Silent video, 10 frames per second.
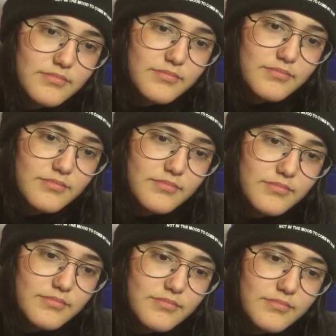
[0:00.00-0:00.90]
That or
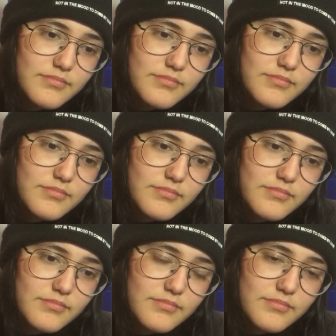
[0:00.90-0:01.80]
anything else.
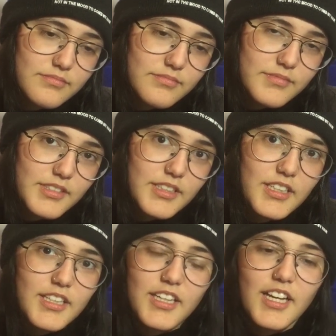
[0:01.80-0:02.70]

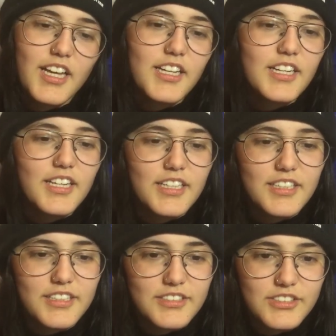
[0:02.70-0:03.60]
I would never.
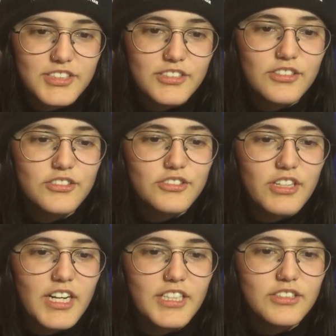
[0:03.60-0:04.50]
She's not trying
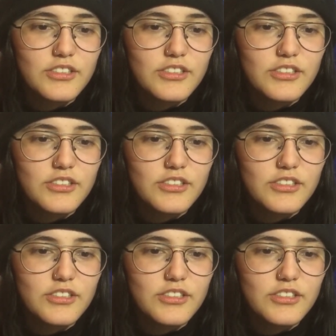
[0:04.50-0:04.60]
to.